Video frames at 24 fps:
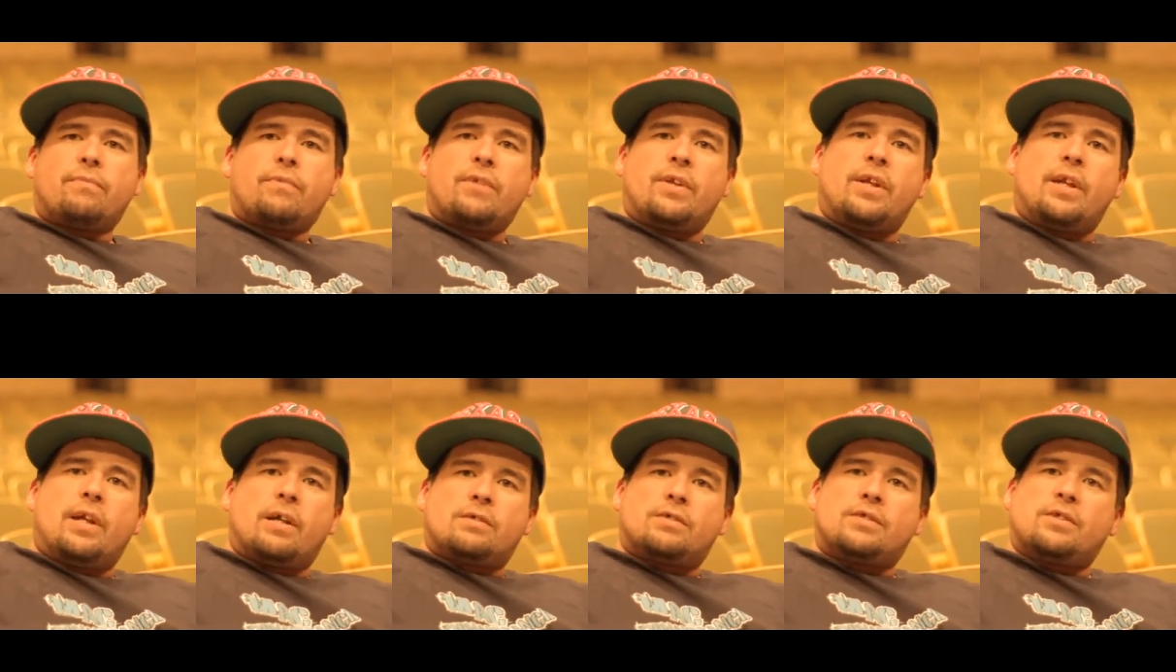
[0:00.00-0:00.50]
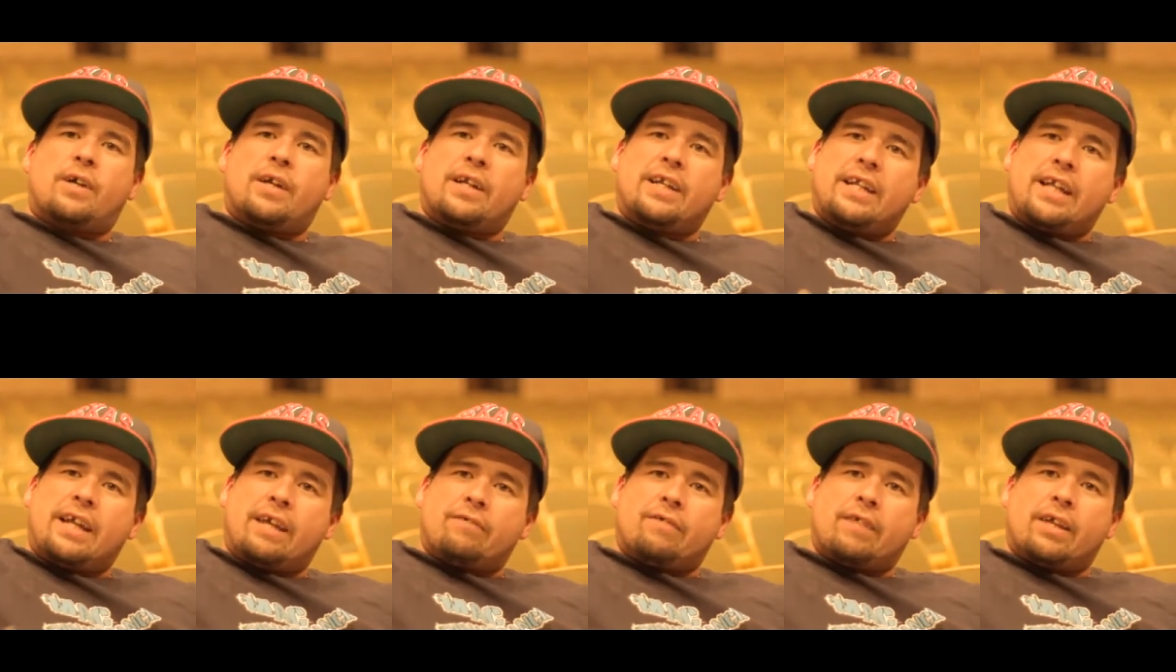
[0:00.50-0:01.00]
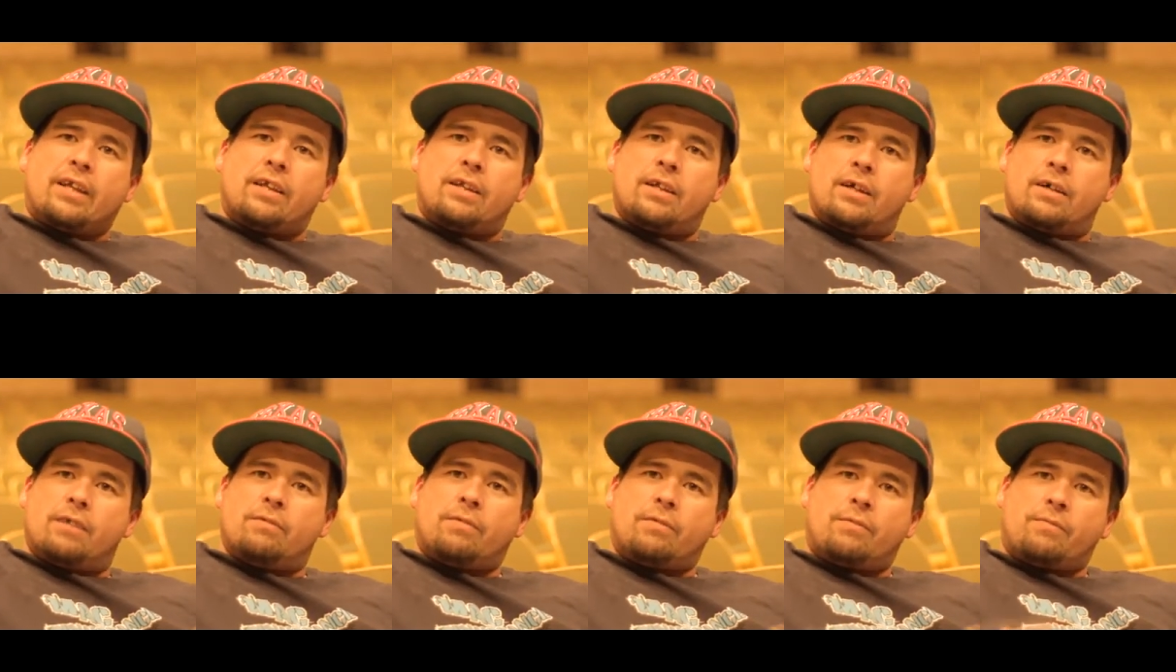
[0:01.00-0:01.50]
you know, so I didn't have that
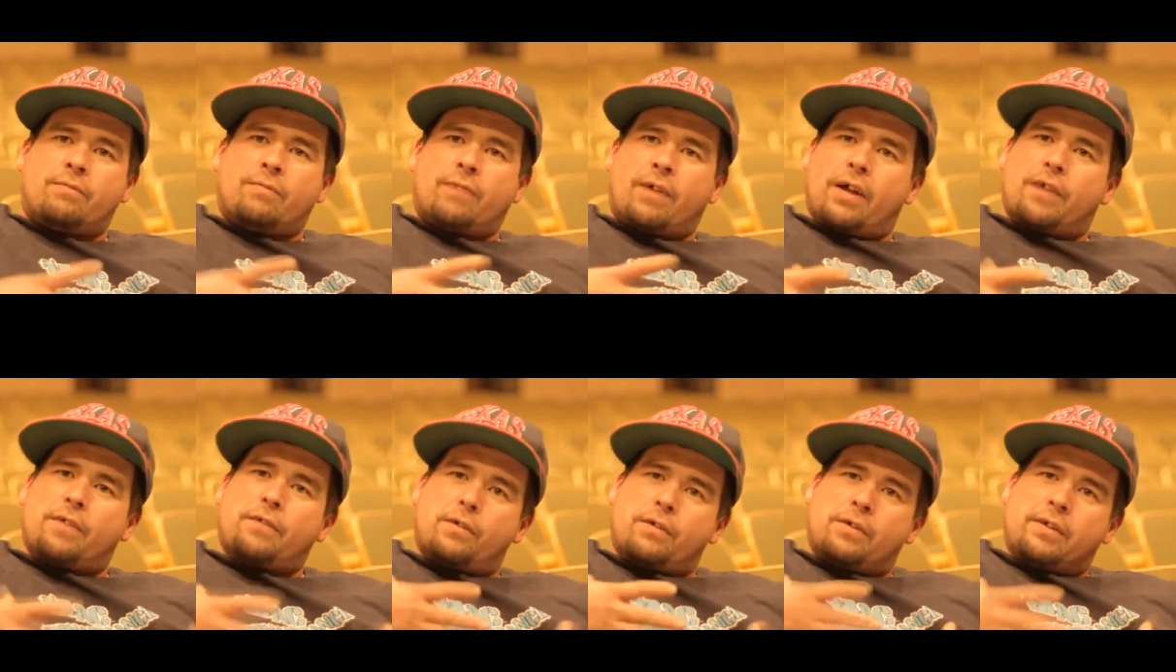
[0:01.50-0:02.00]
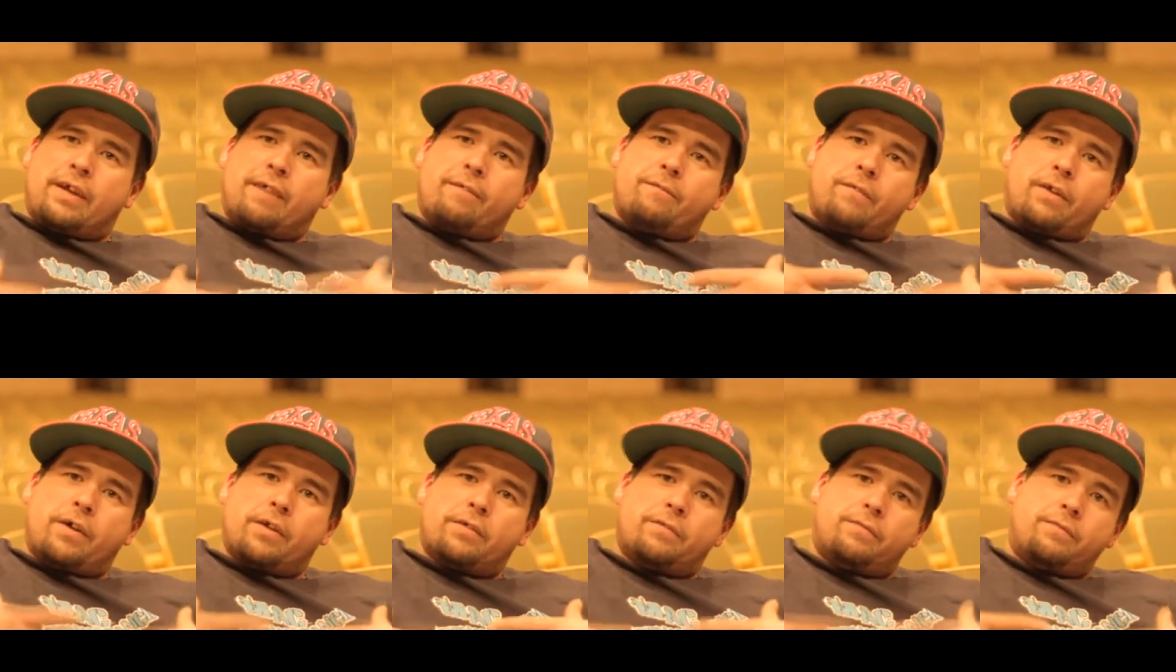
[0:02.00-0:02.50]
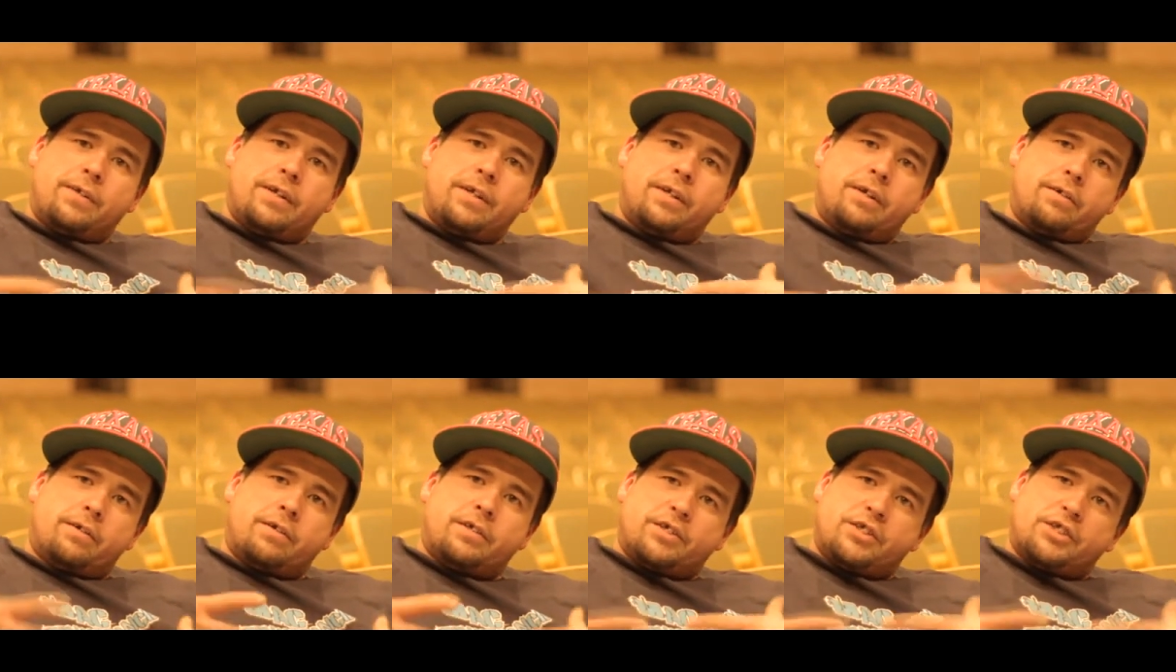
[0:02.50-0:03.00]
love of a father or that father
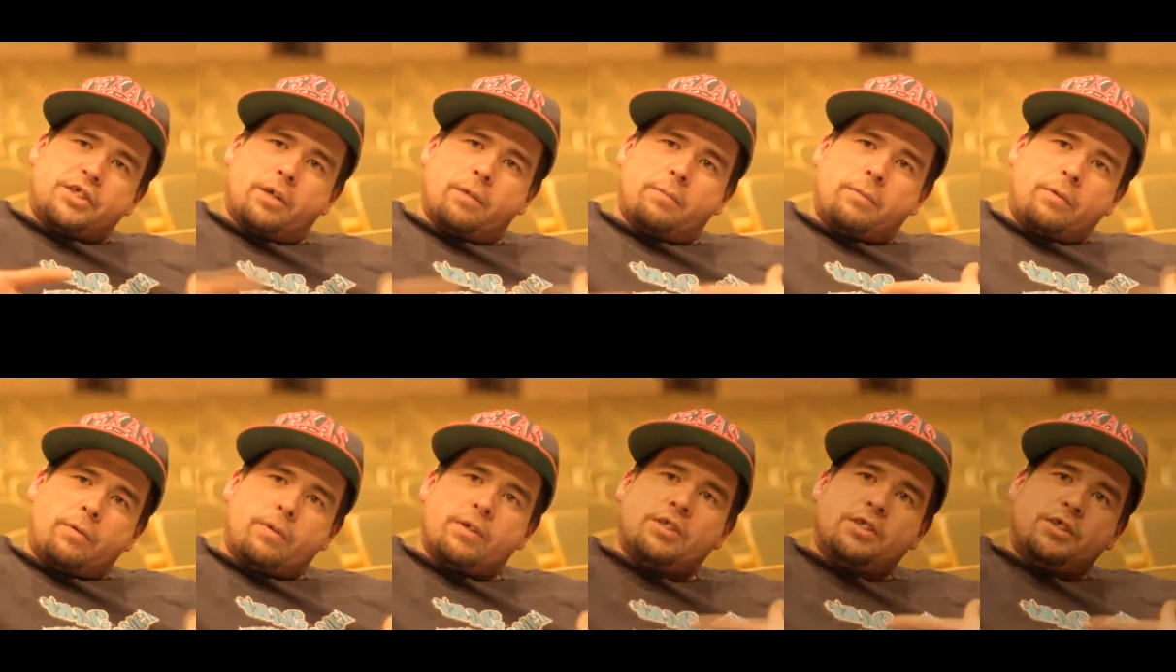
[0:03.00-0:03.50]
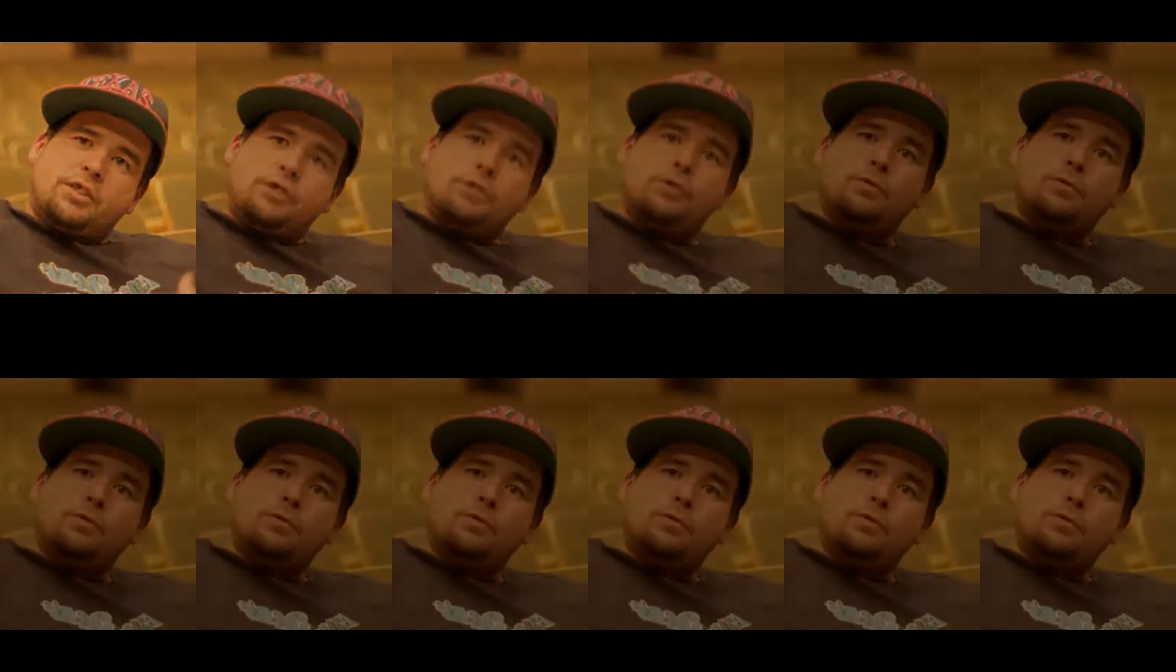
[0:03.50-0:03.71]
figure to show me what to